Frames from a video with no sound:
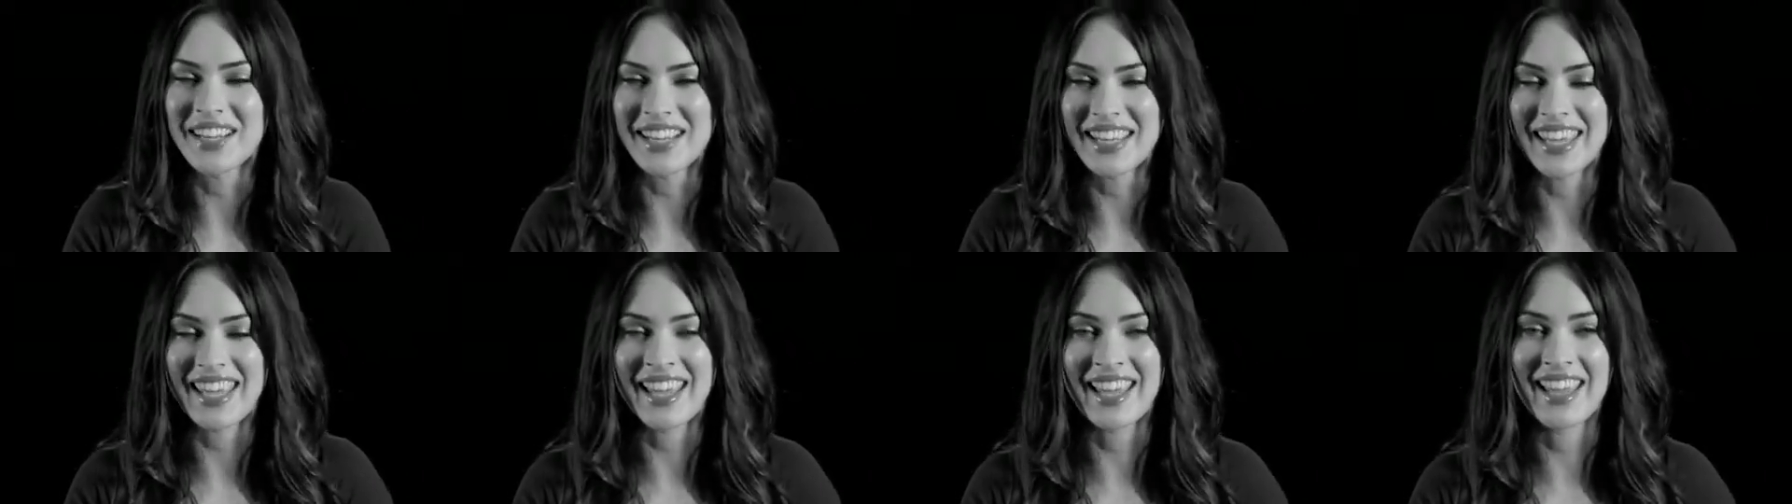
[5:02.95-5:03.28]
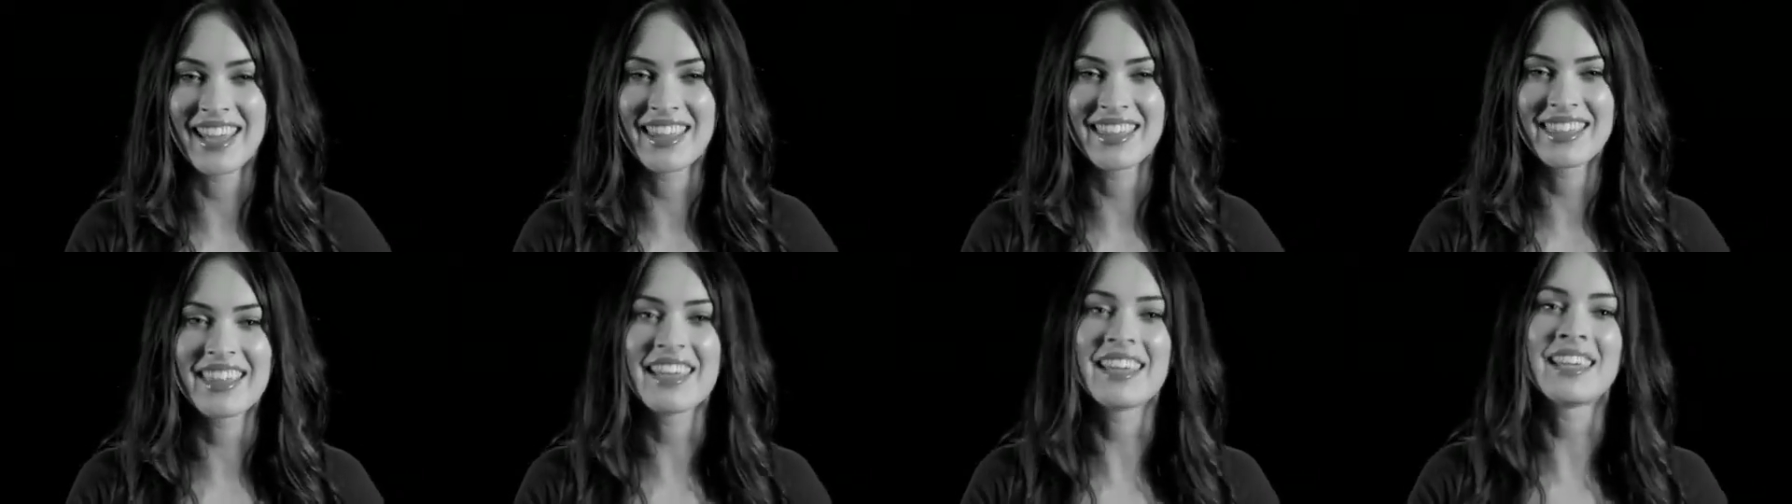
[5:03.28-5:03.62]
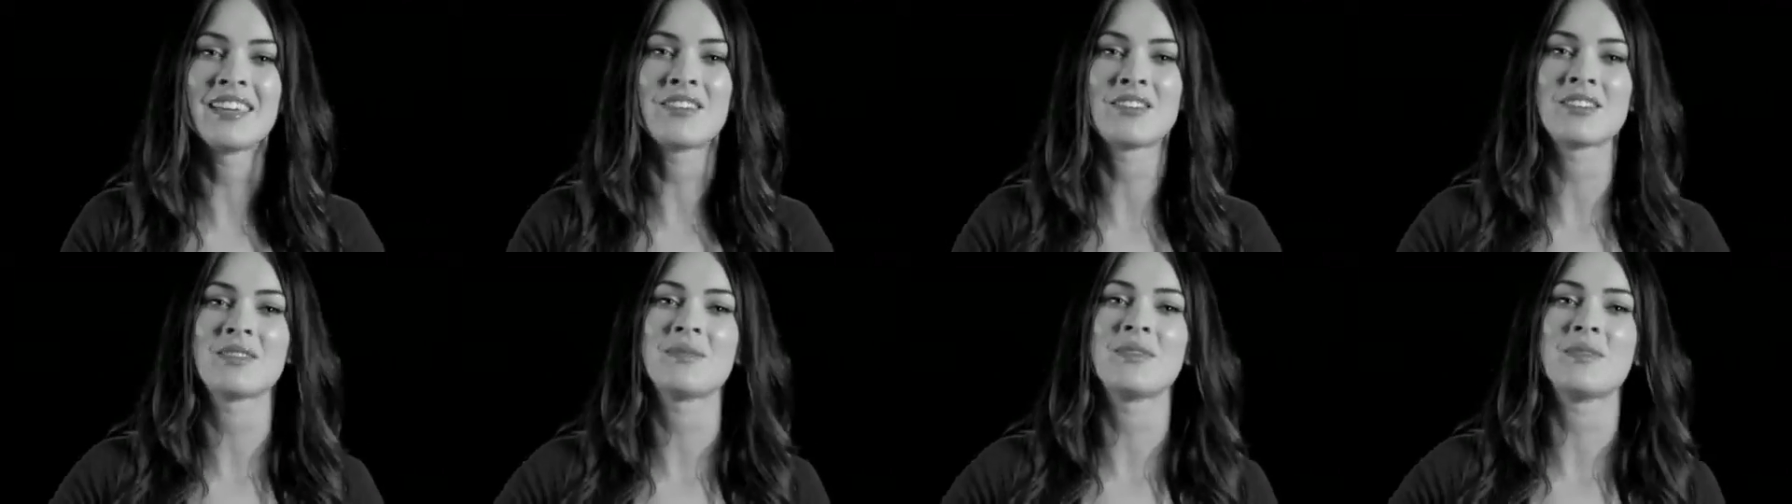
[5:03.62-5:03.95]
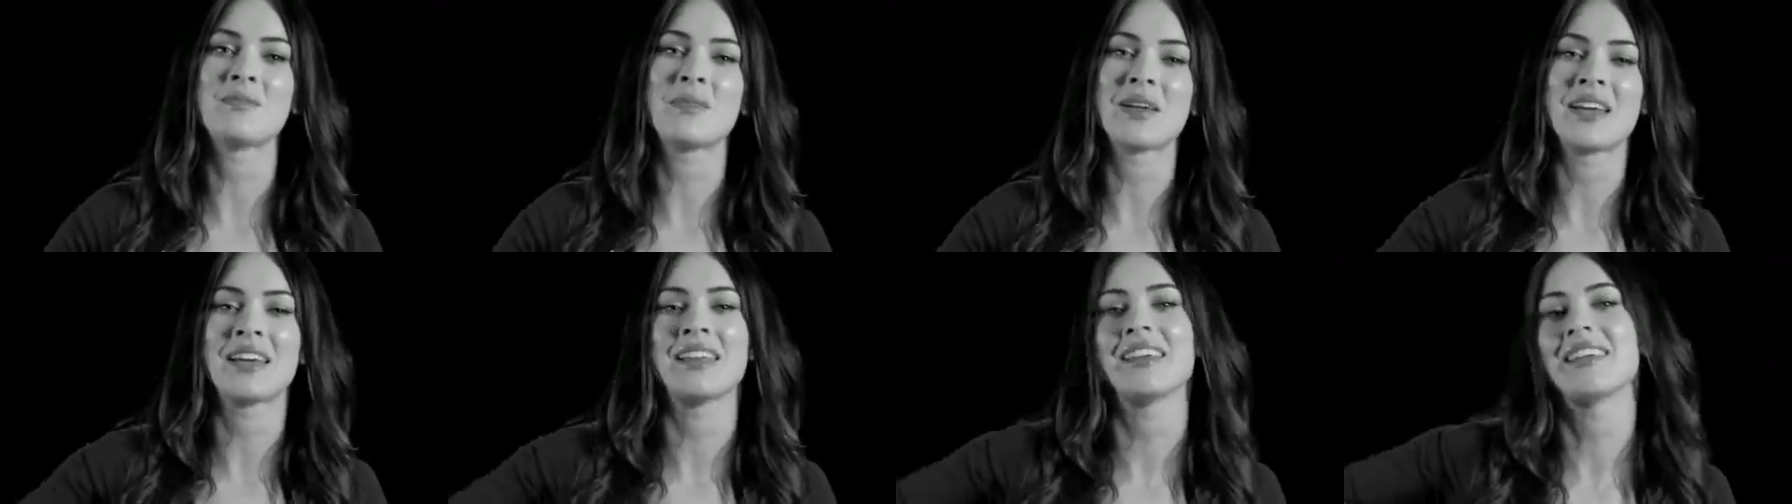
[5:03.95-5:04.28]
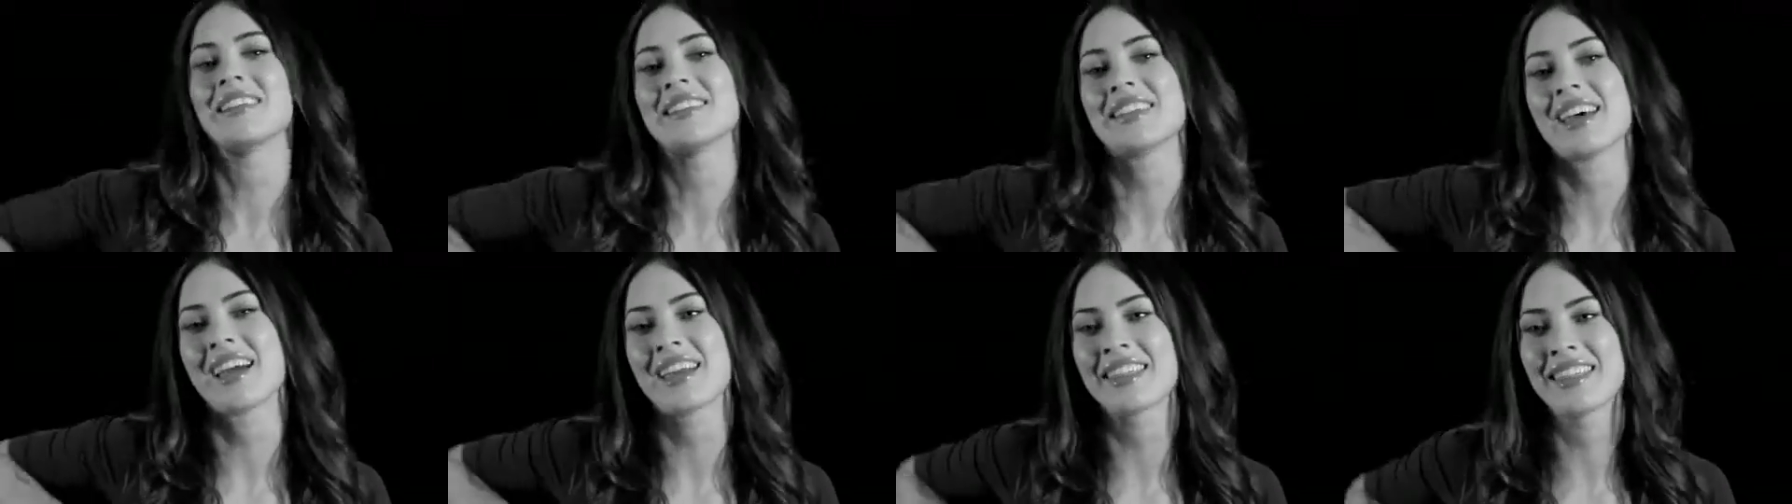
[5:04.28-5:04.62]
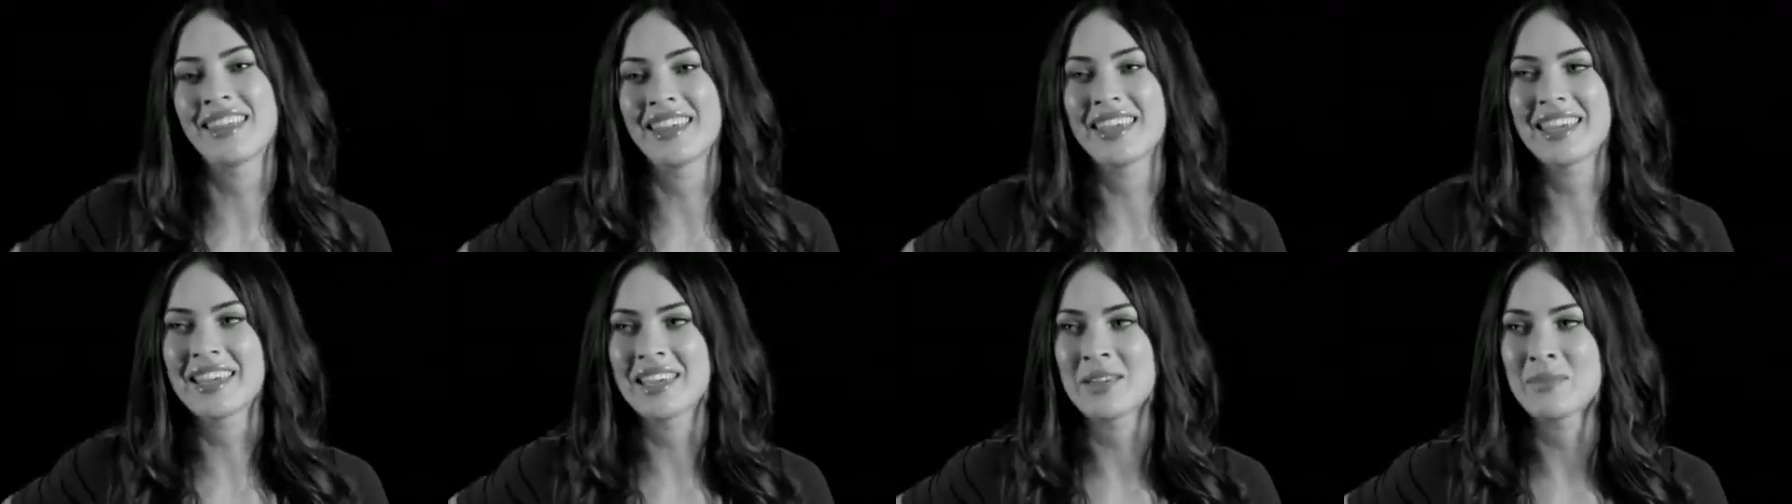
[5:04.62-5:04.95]
I can't. That gives me a panic attack
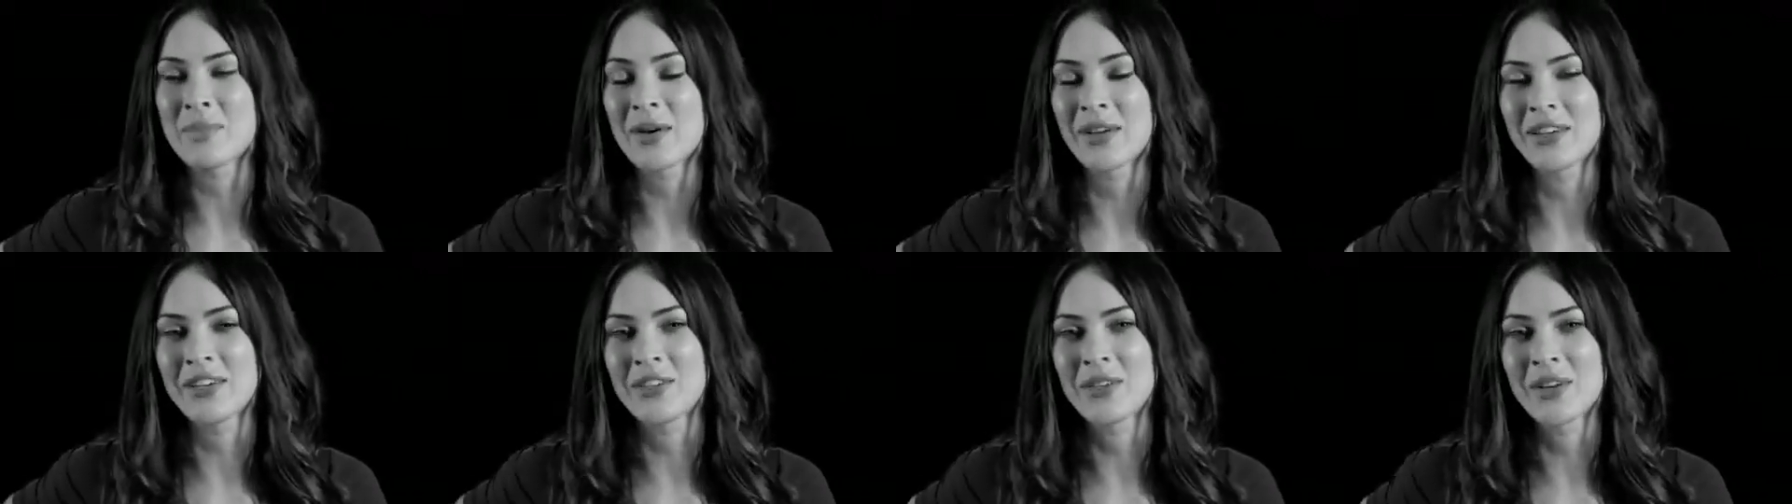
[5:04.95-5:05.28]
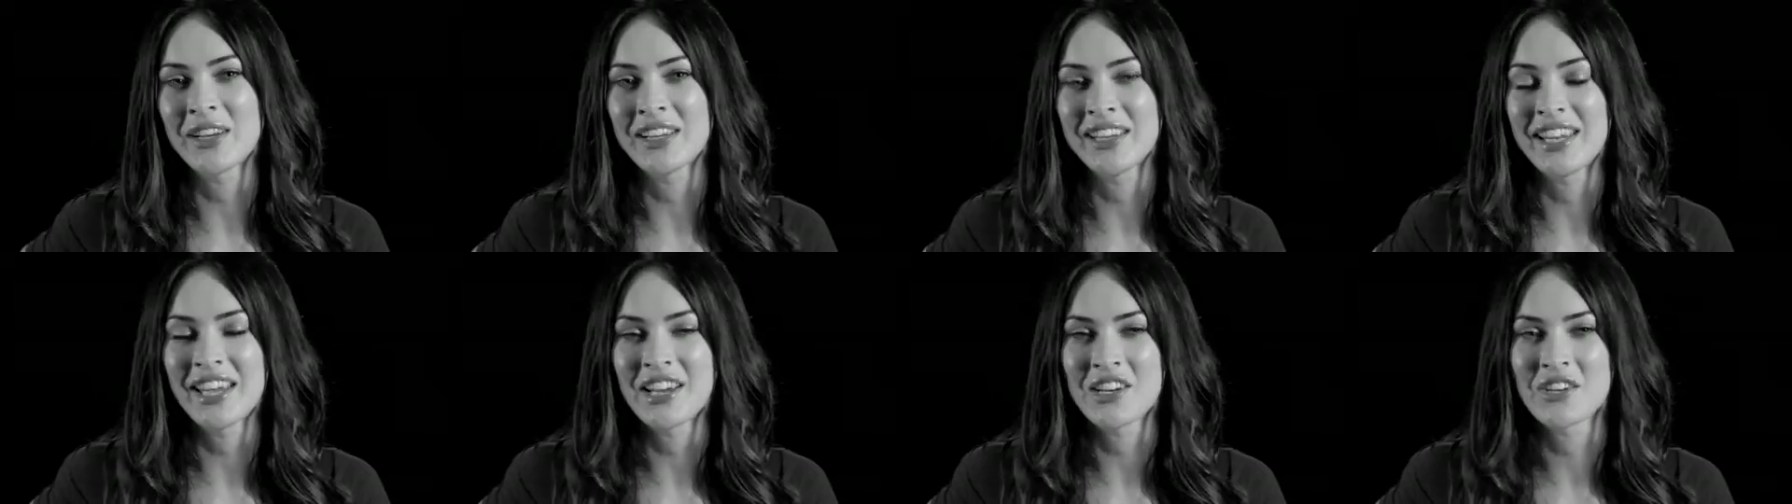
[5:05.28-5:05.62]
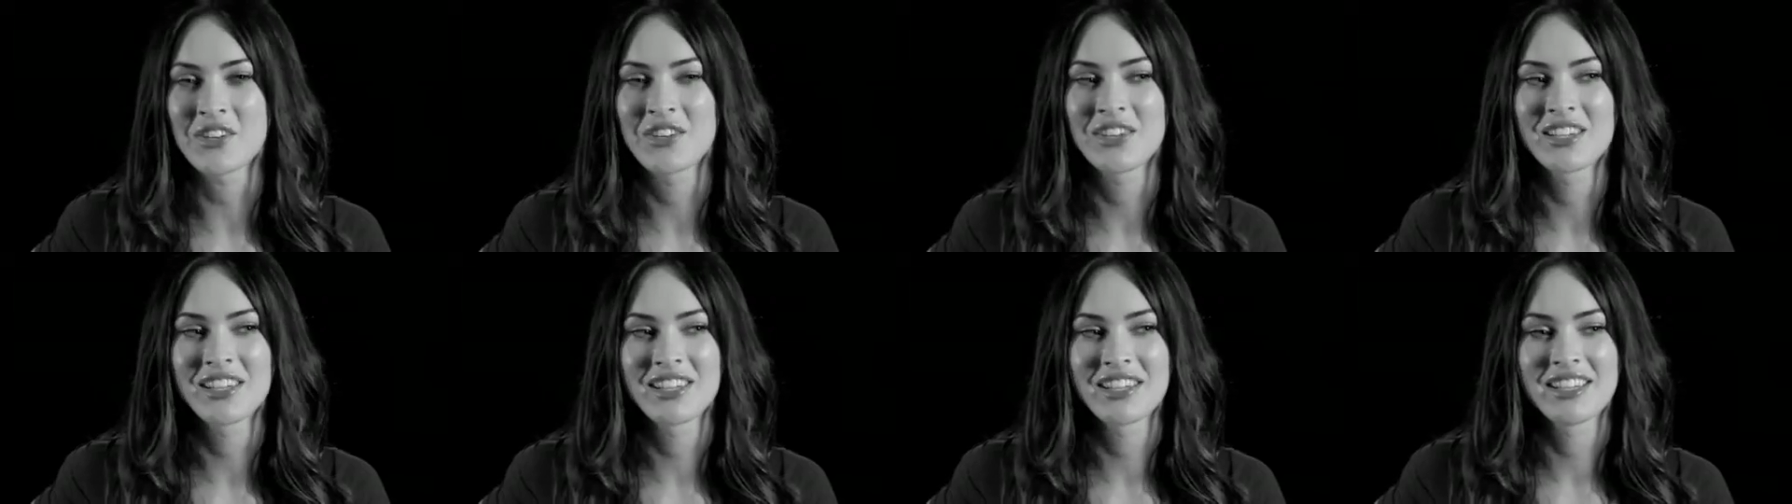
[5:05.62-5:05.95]
thinking about it right now.